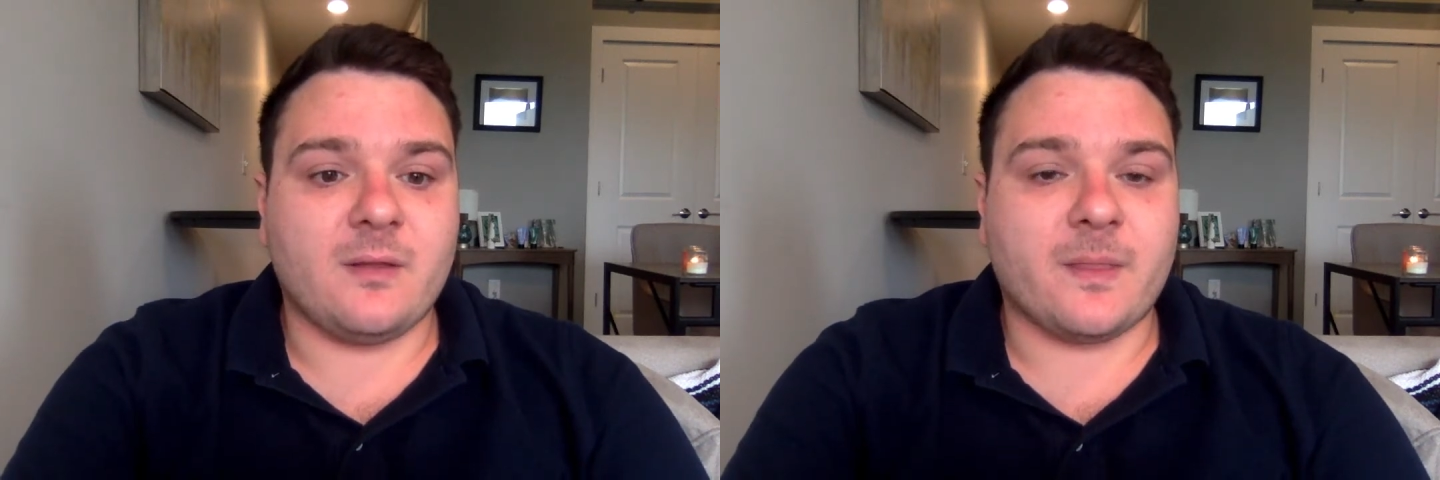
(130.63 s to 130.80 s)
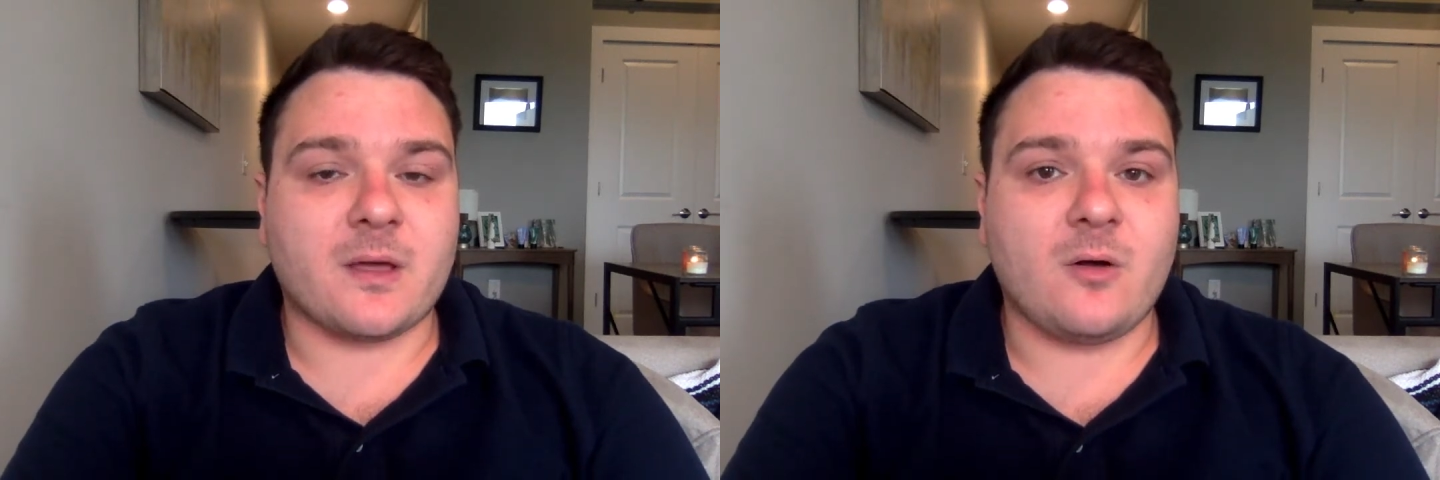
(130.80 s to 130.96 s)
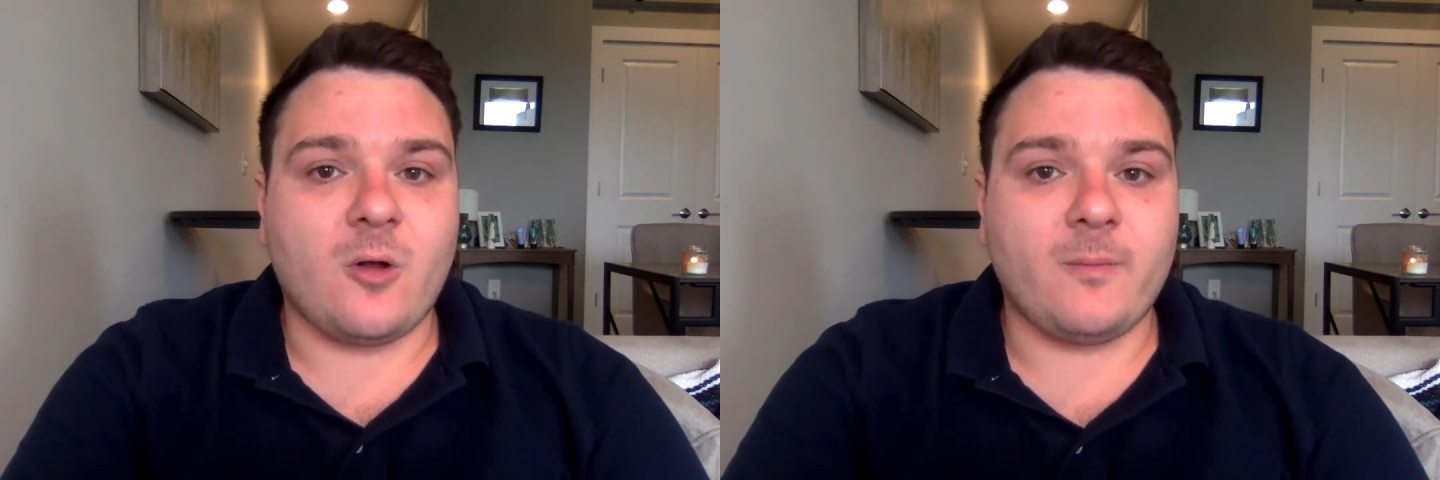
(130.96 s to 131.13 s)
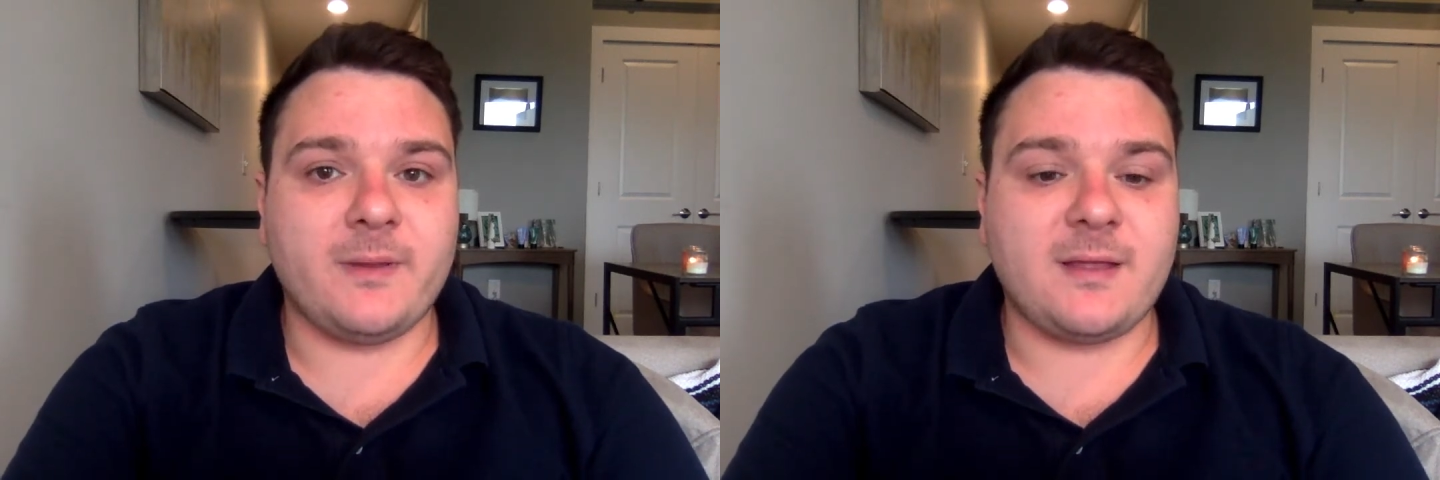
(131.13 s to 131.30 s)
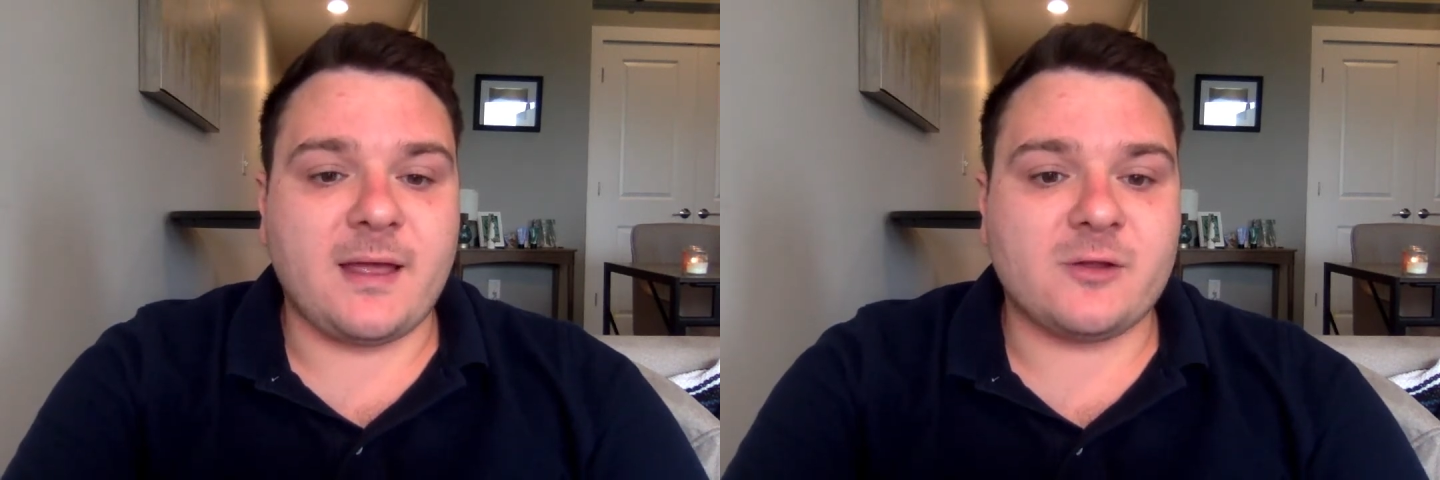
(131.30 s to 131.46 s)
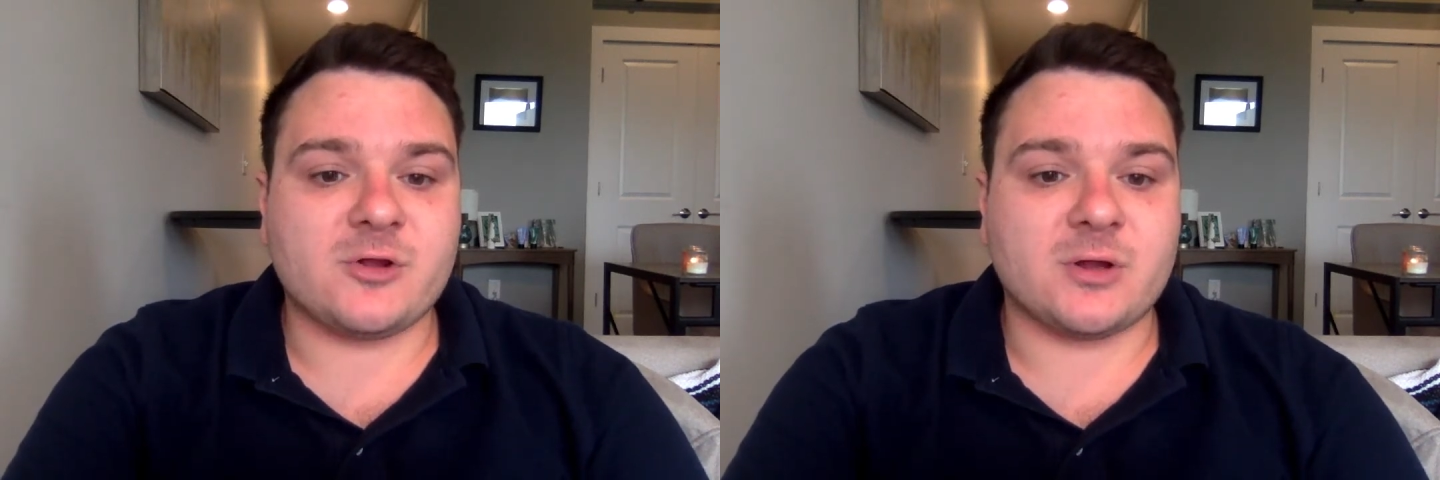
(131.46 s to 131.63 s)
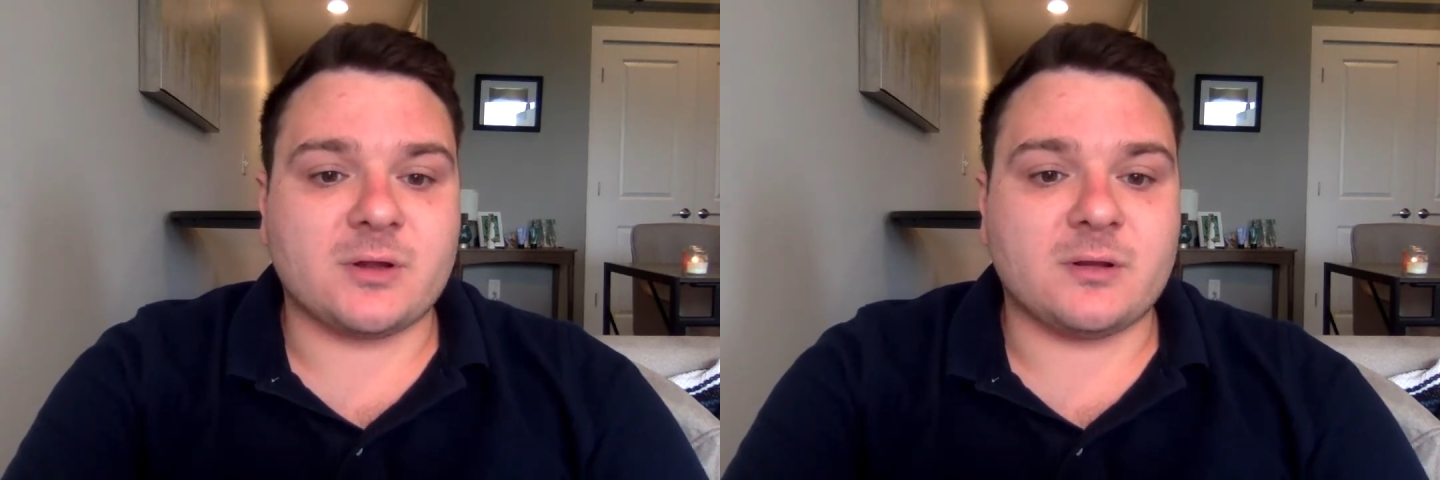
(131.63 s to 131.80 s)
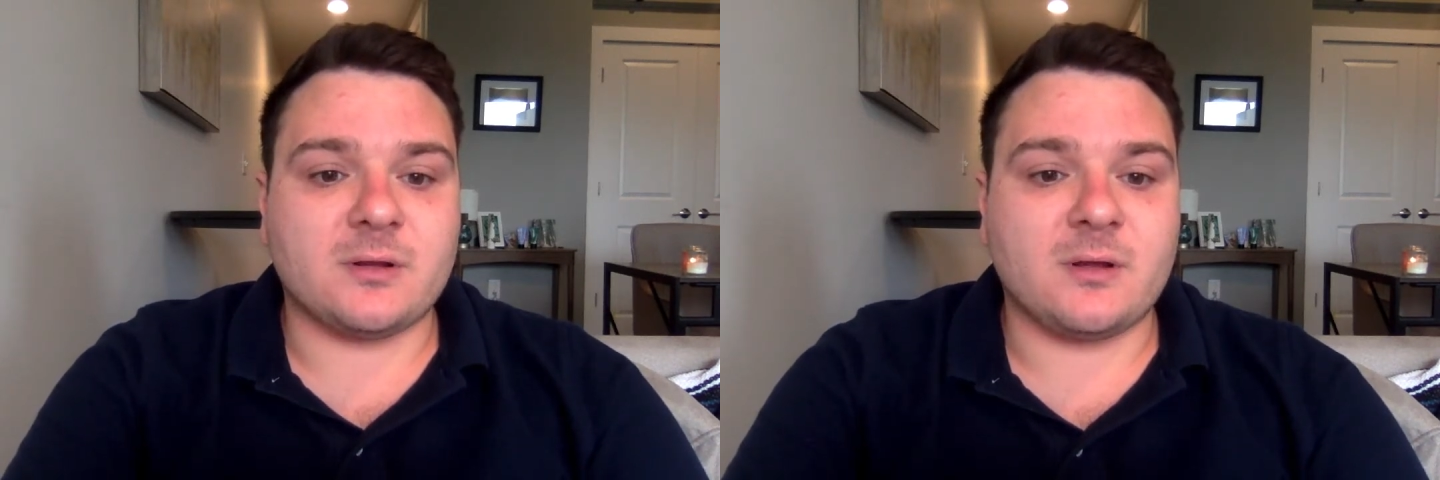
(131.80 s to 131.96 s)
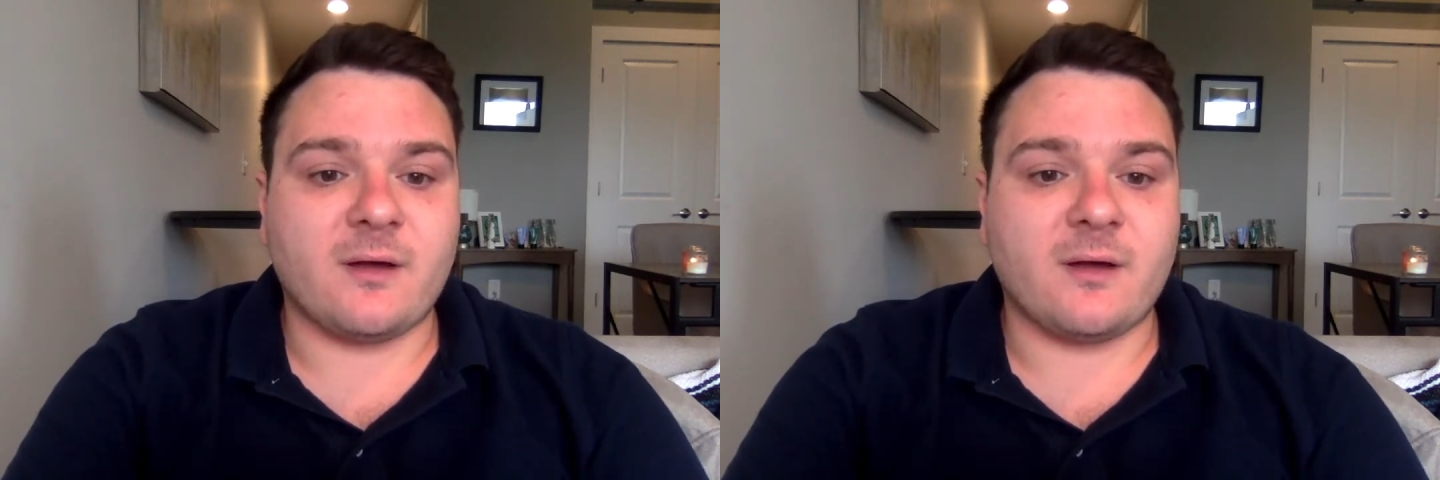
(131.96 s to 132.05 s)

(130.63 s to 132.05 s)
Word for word: the culmination